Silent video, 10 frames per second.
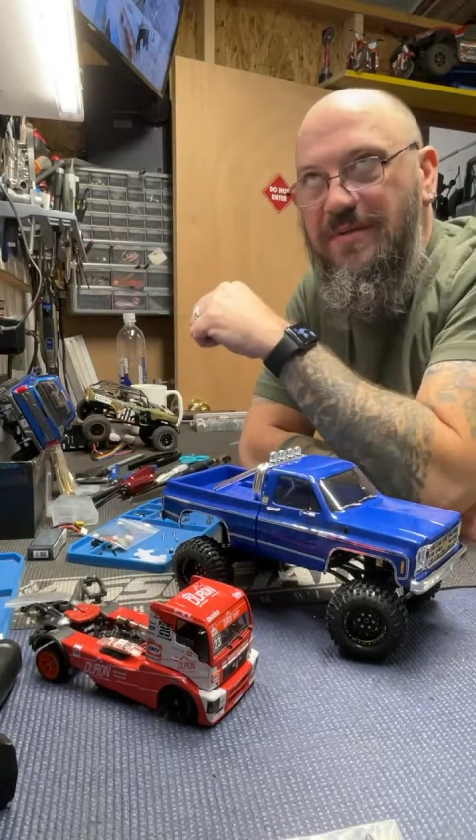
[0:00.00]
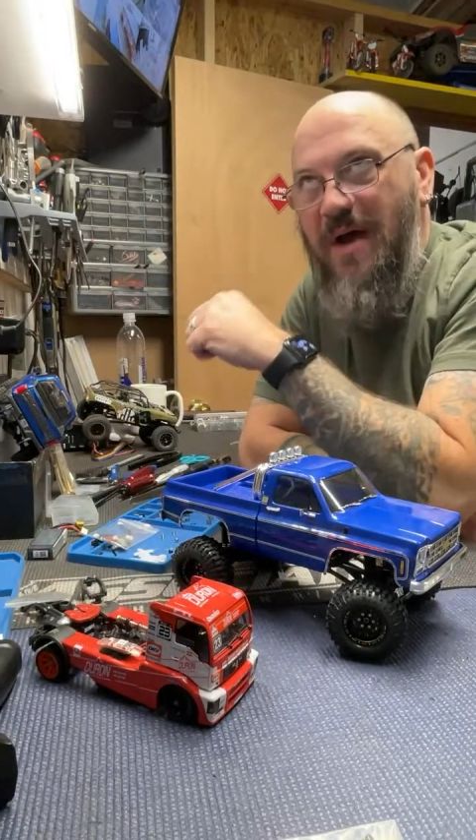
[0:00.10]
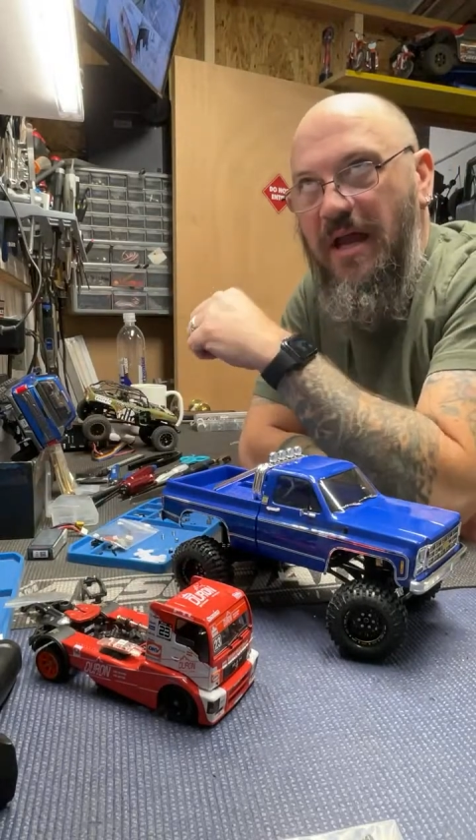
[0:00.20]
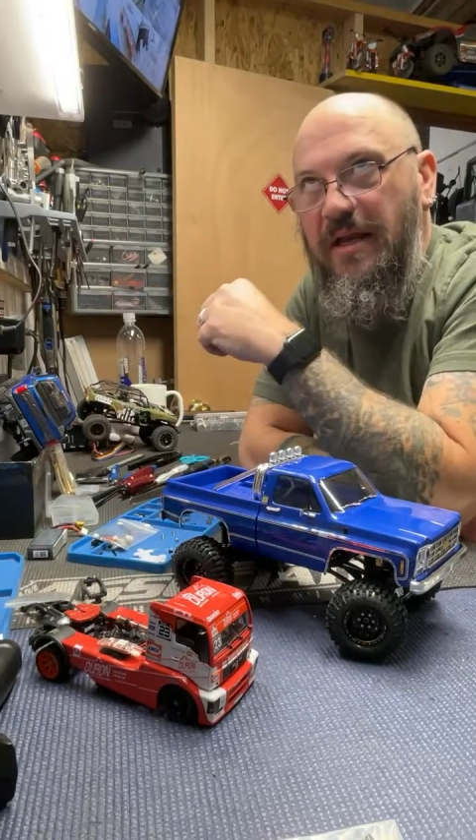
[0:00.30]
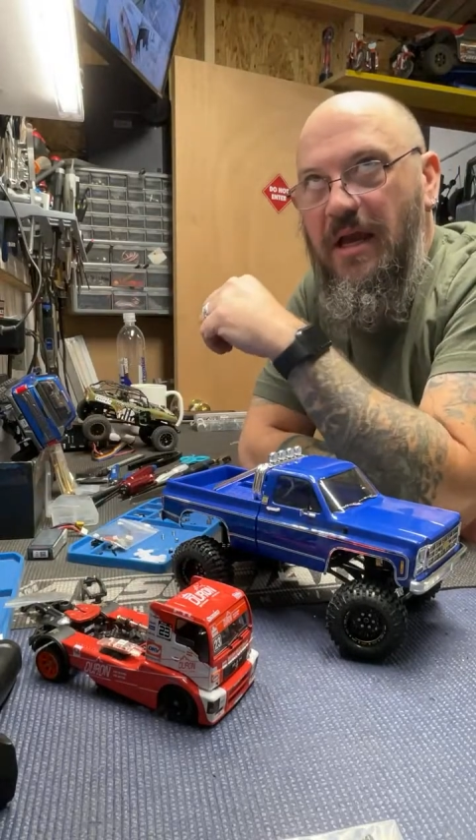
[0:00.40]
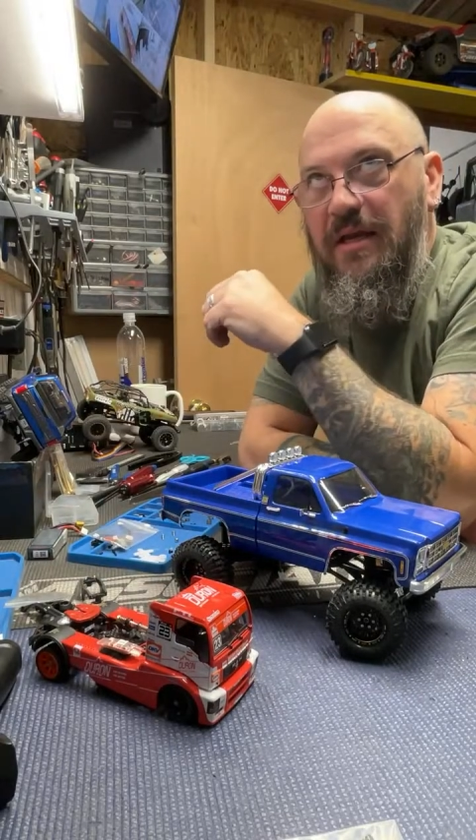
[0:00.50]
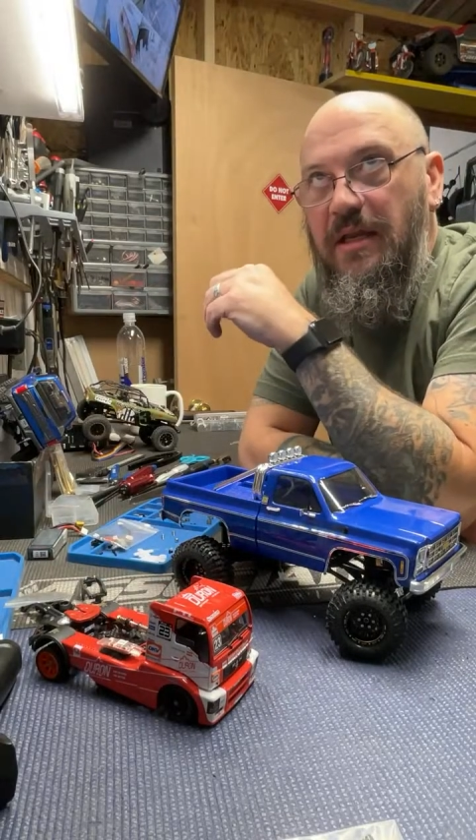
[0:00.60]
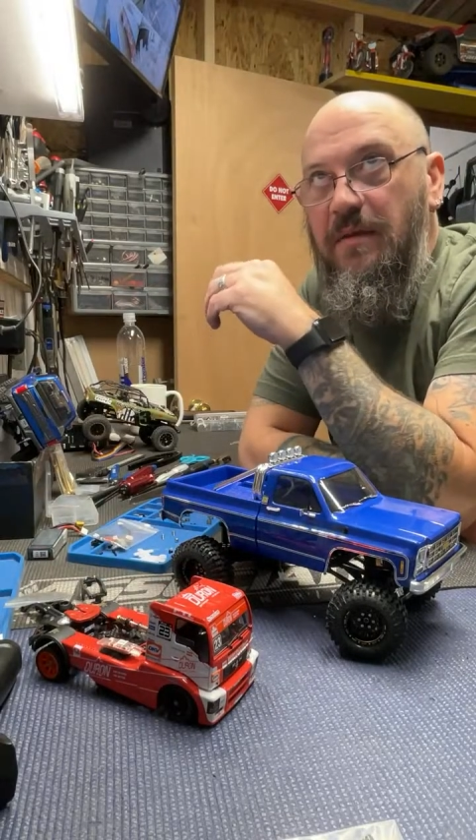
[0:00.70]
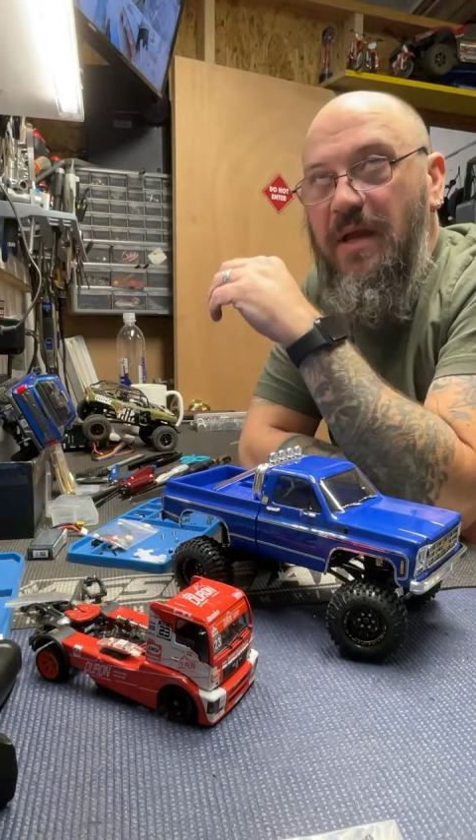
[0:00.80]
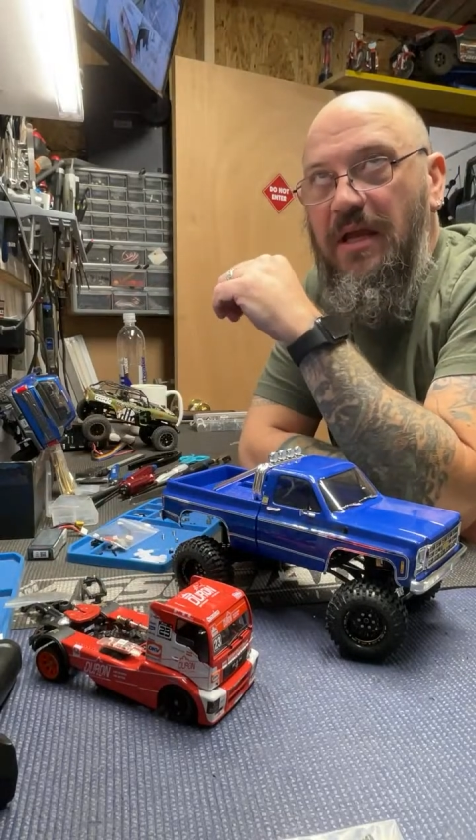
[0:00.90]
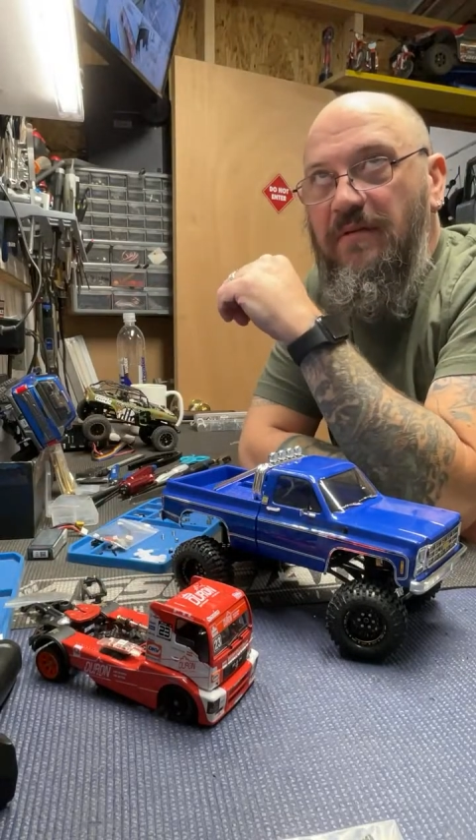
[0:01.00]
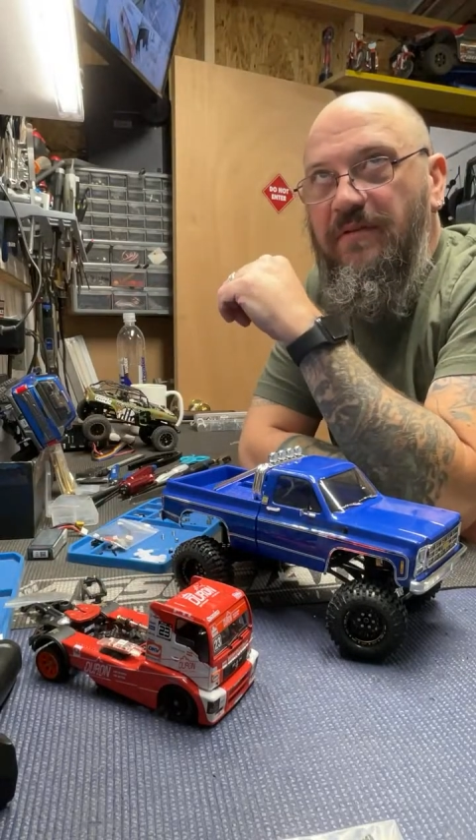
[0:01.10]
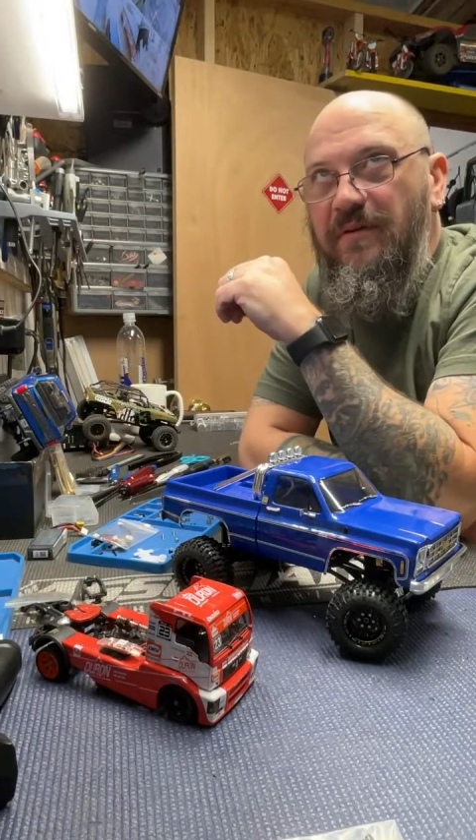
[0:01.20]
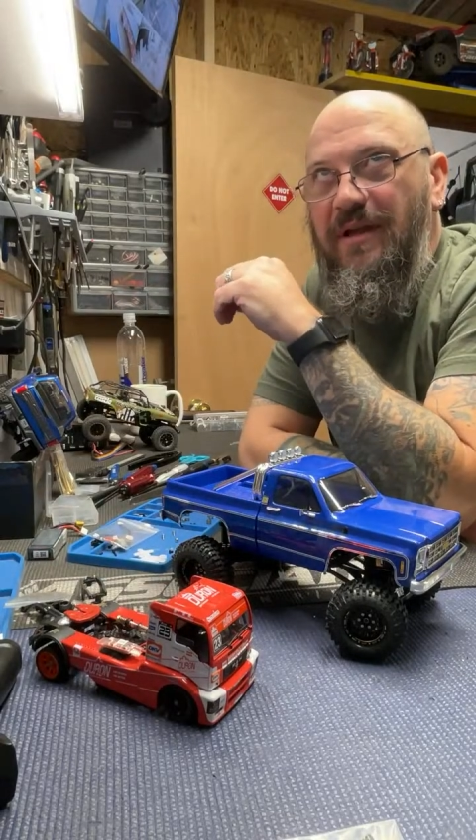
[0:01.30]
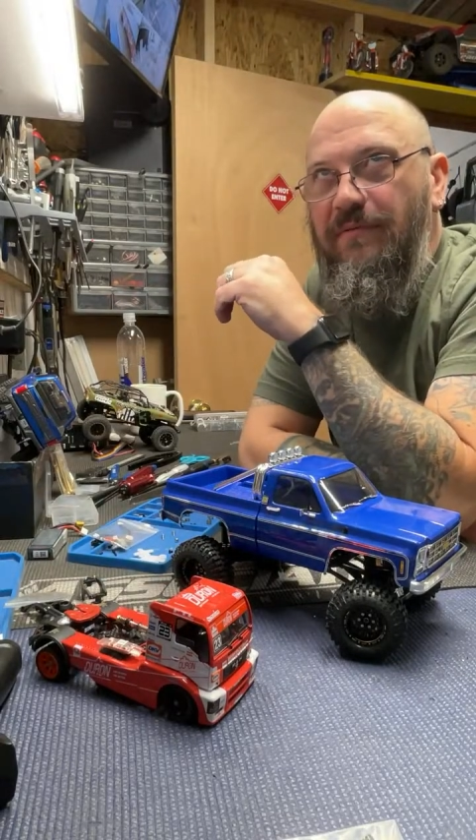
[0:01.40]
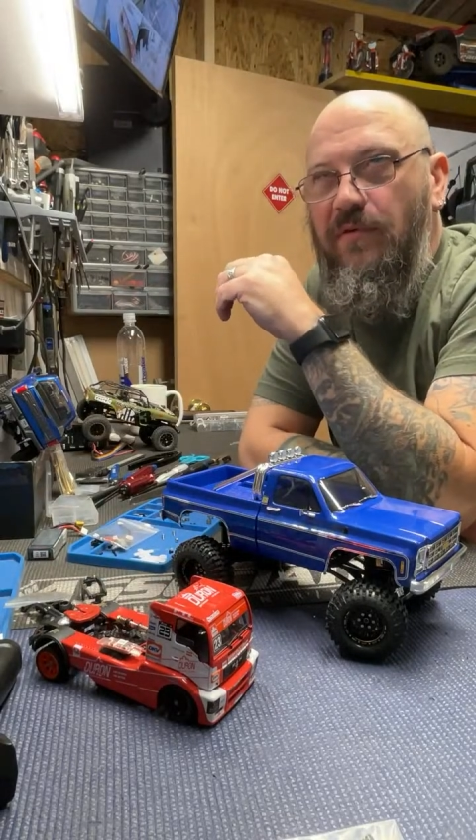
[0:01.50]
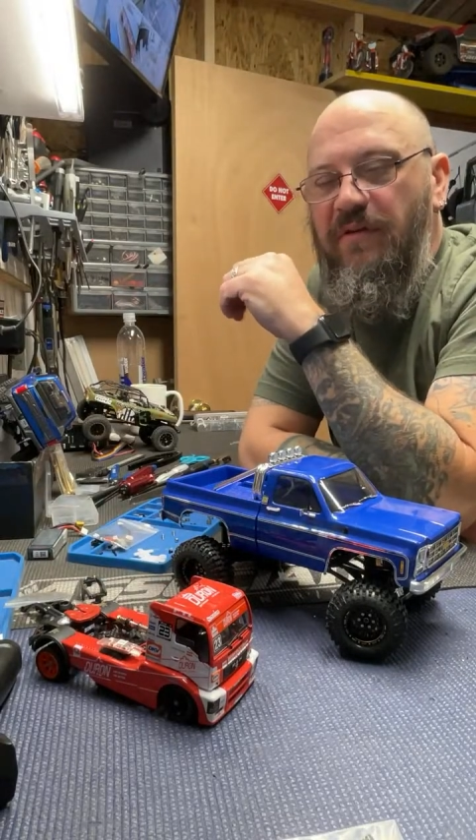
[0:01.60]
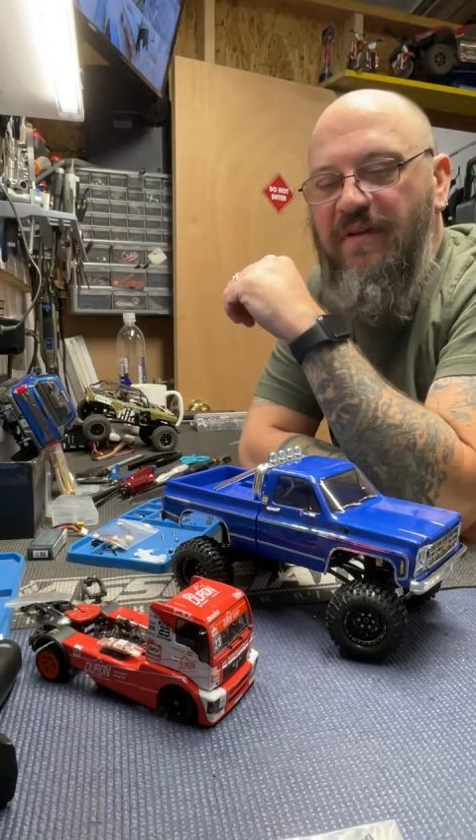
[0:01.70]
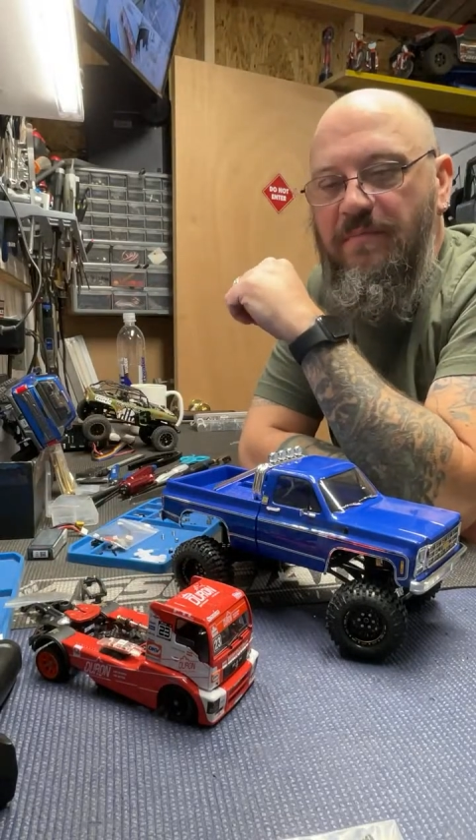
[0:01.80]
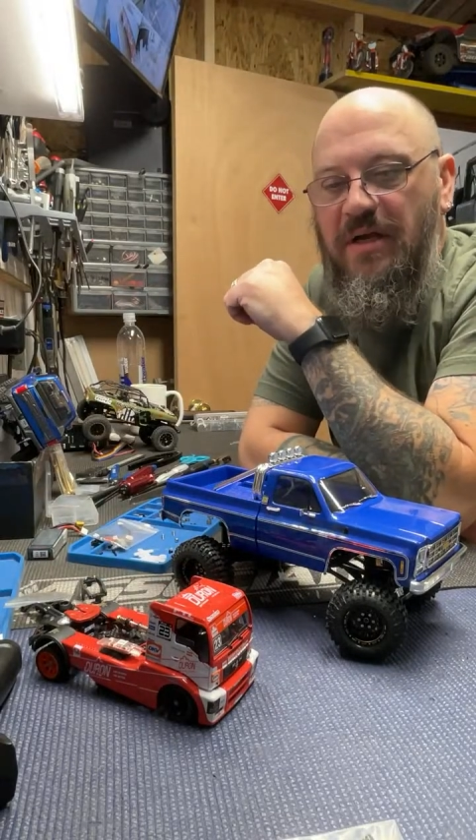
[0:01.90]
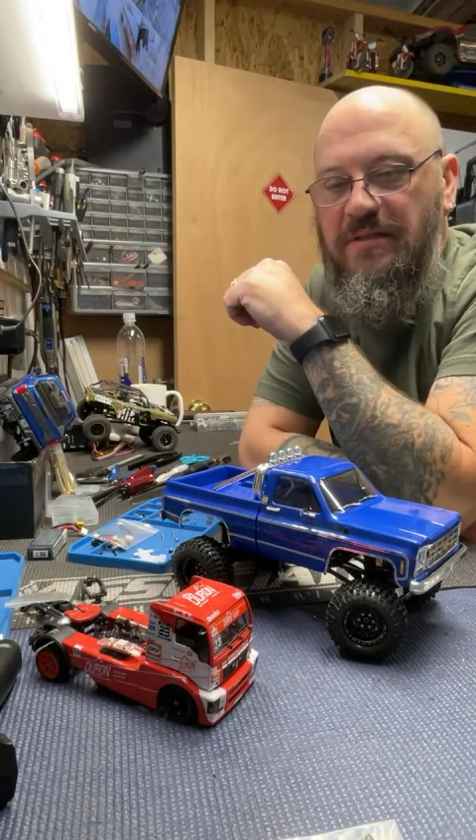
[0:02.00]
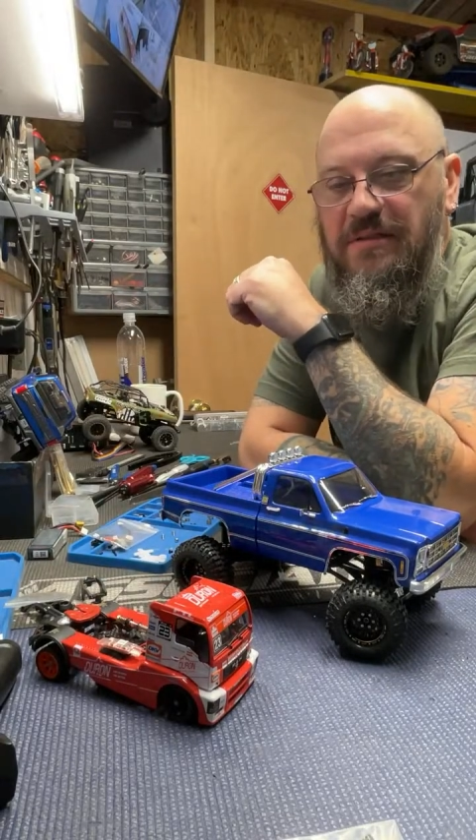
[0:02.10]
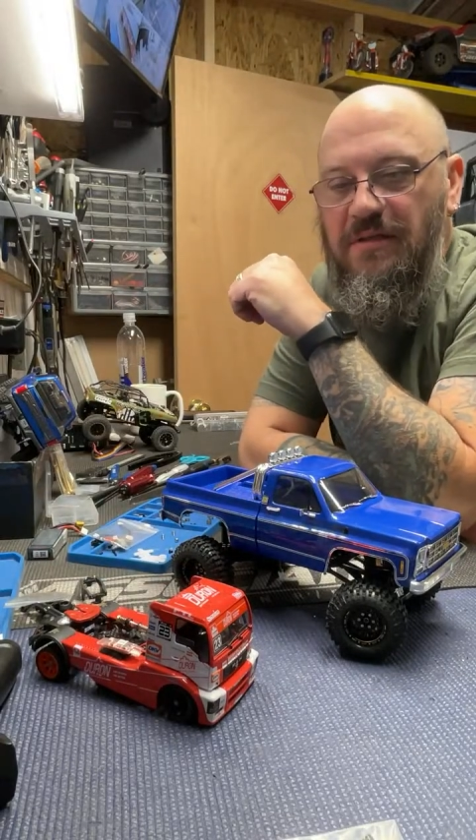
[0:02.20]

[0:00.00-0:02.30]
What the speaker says: body on eBay for like $45.